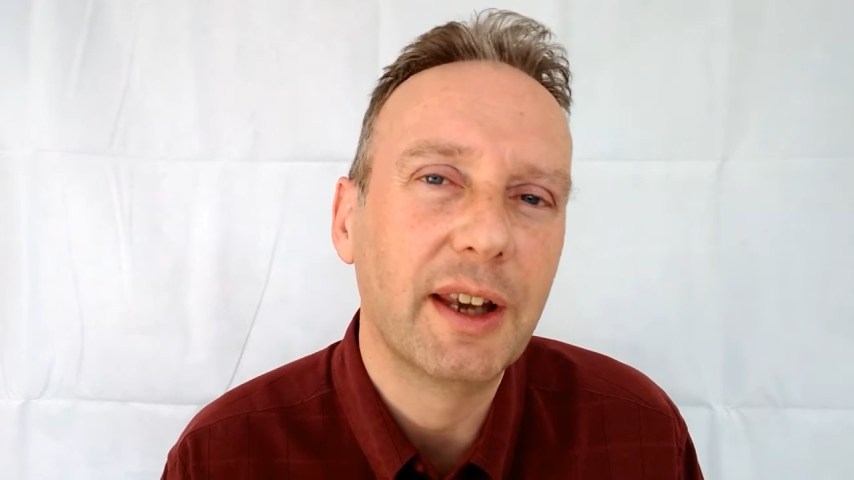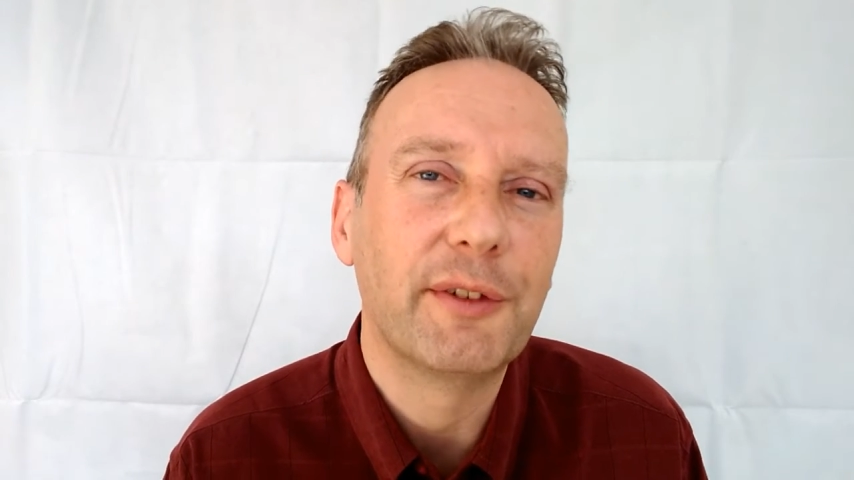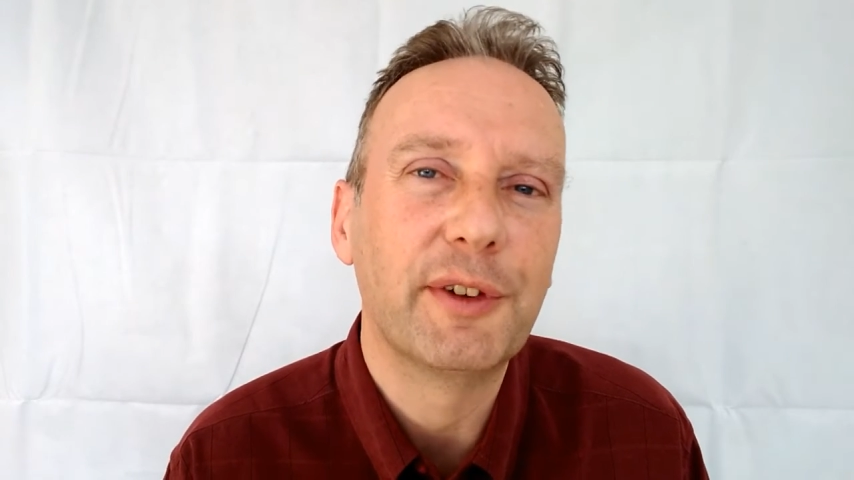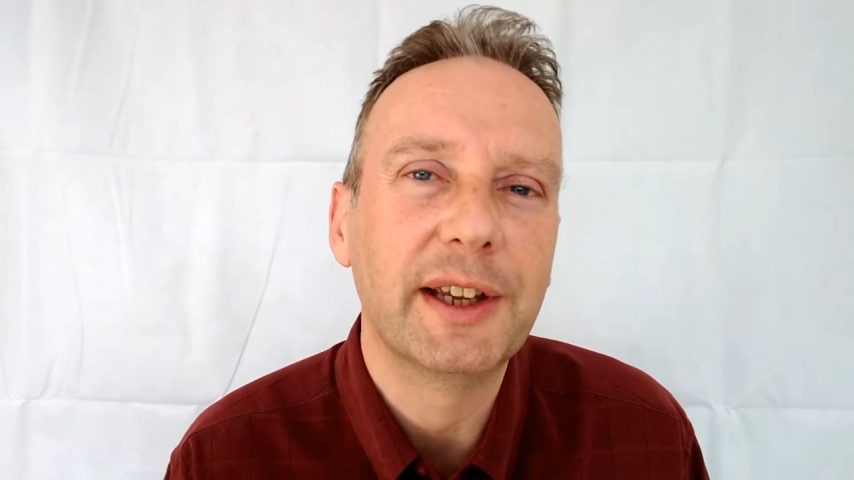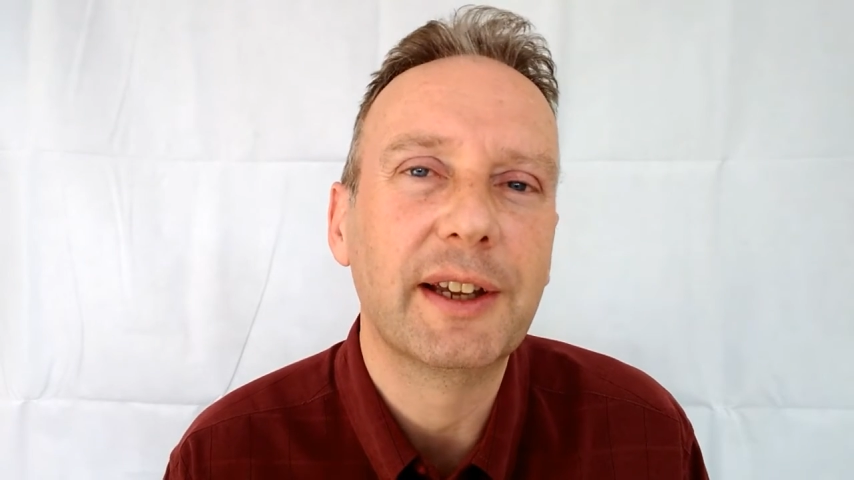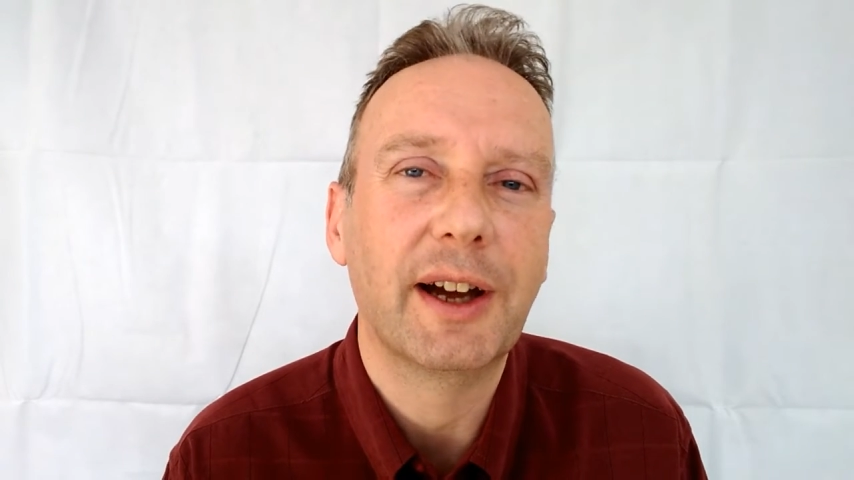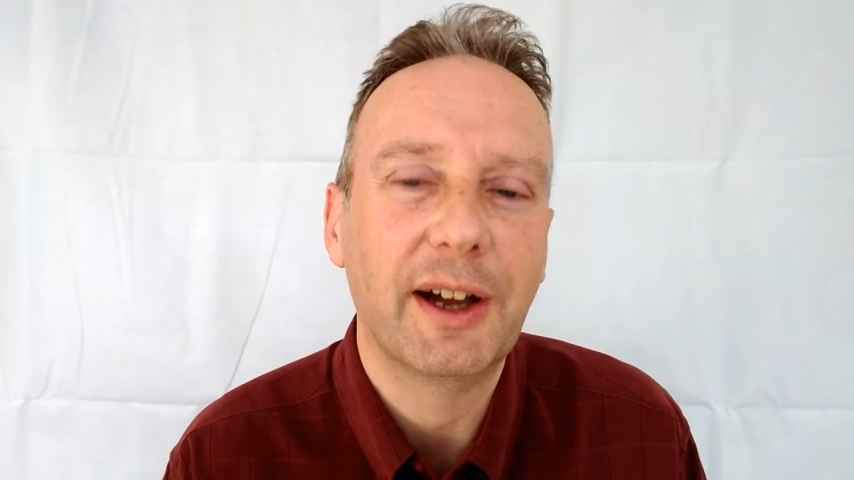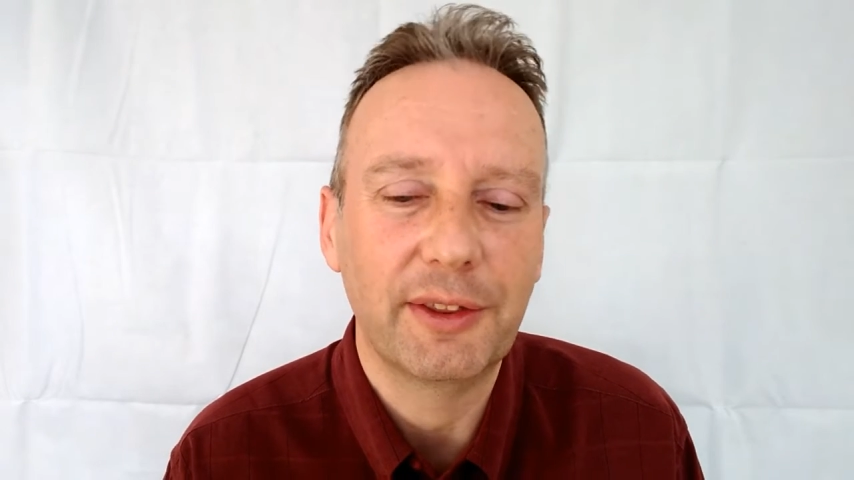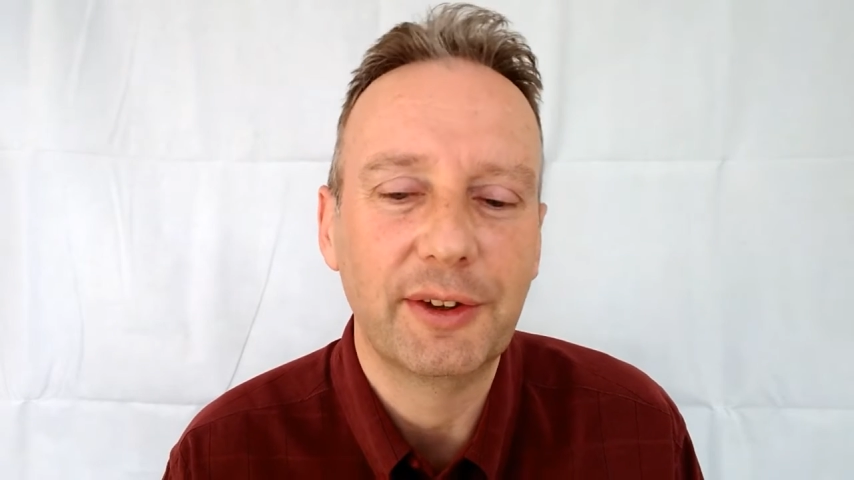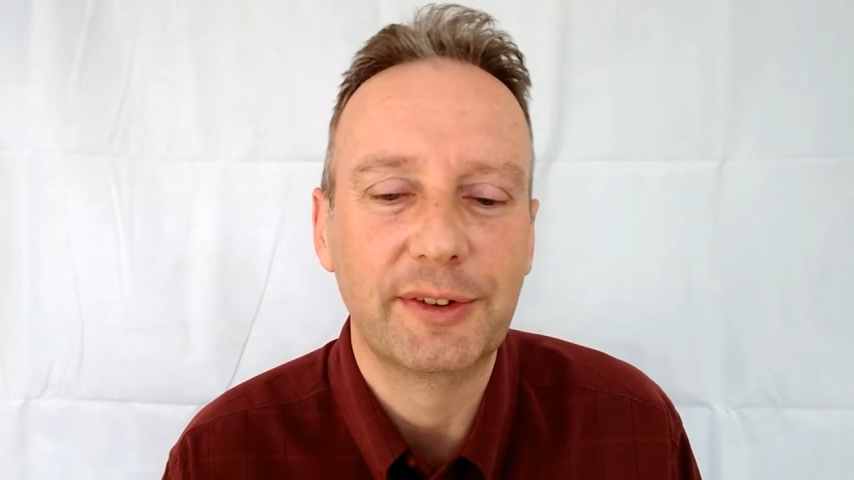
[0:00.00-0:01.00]
loving
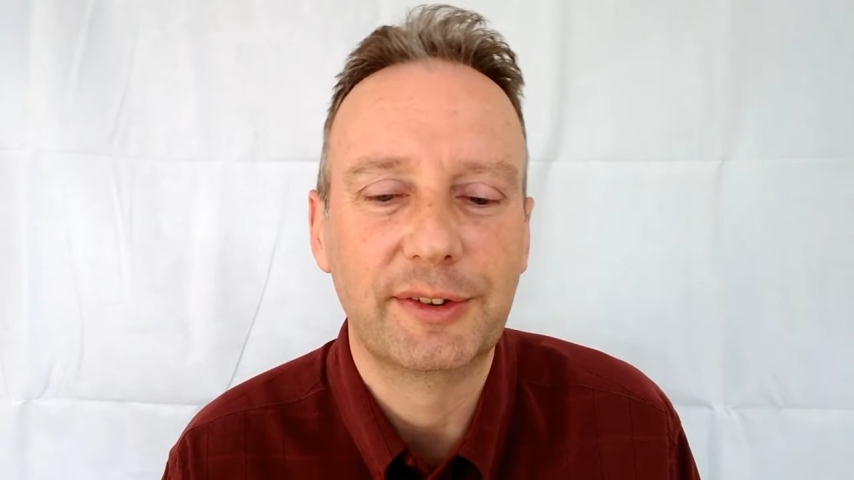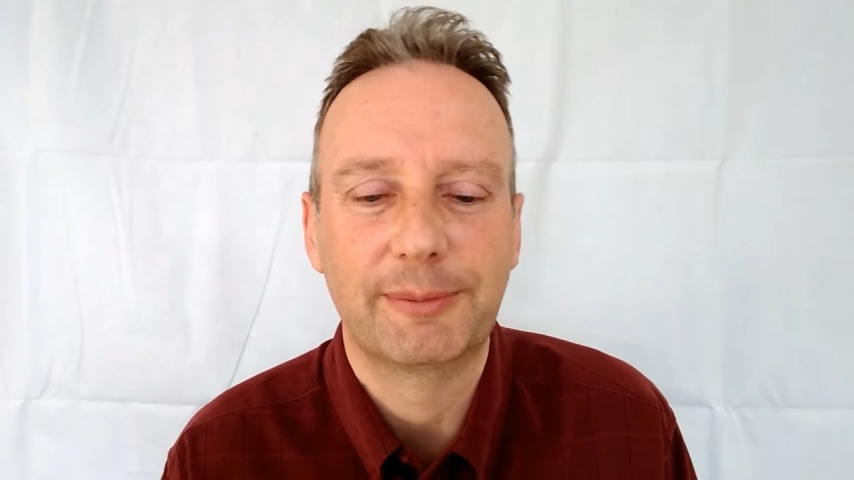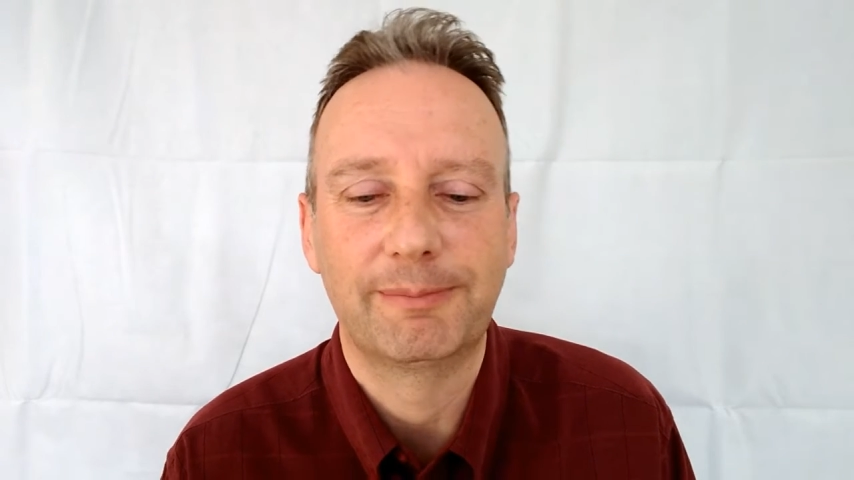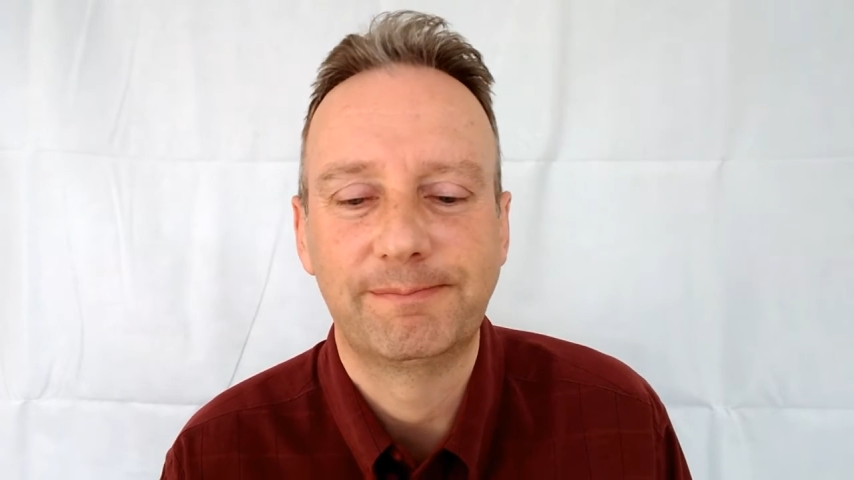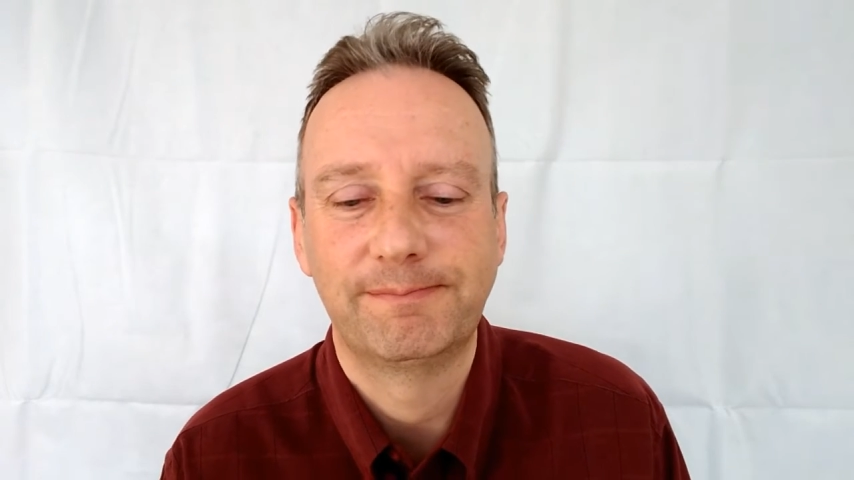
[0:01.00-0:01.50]
others.